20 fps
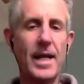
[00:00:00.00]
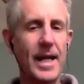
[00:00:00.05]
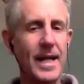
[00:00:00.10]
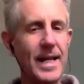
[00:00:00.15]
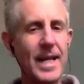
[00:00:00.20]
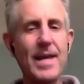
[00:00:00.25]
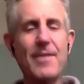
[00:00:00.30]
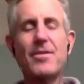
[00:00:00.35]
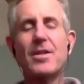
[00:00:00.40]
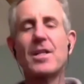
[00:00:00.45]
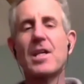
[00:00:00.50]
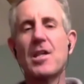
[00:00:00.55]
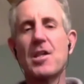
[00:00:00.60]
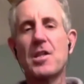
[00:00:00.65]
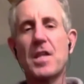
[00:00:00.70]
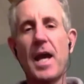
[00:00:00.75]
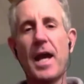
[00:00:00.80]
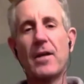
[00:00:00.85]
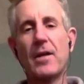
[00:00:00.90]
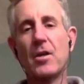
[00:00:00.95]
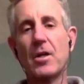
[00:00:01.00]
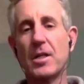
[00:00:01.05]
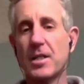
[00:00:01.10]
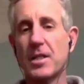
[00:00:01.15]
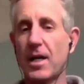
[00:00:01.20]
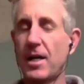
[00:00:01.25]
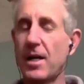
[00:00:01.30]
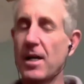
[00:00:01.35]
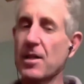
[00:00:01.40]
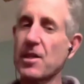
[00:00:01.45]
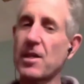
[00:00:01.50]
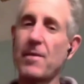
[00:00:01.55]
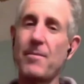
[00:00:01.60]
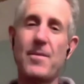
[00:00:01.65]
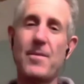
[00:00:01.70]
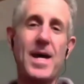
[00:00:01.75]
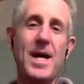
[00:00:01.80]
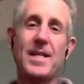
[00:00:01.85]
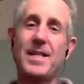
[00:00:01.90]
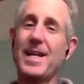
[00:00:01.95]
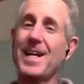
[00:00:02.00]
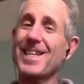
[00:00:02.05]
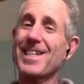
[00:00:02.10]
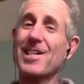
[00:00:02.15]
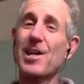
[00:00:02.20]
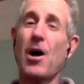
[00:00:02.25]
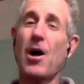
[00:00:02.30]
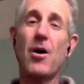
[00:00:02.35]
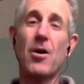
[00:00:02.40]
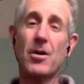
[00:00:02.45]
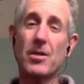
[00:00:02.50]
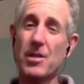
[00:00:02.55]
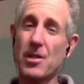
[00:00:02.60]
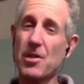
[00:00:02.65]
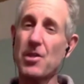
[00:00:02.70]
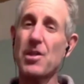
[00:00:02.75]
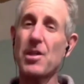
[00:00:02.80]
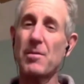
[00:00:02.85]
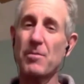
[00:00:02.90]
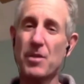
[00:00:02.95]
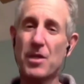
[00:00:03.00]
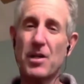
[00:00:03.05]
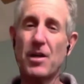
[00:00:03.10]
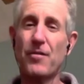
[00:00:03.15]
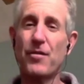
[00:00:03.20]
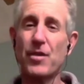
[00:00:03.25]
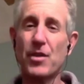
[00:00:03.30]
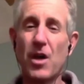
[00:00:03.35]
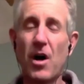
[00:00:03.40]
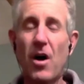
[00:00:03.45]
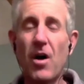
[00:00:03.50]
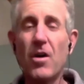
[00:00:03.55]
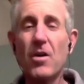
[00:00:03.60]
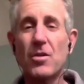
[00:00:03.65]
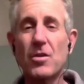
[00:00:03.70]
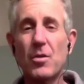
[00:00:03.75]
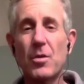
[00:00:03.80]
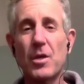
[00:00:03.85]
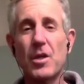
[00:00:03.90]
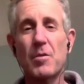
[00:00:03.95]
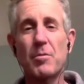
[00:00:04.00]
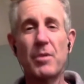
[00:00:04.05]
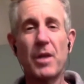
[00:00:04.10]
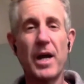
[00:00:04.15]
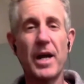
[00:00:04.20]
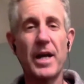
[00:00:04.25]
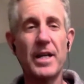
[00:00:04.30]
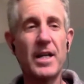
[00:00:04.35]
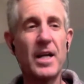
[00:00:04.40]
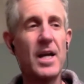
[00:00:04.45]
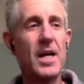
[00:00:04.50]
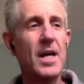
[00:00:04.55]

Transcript: And even to this day, I look at that and I say, man, that's hard. Some stuff is hard to explain.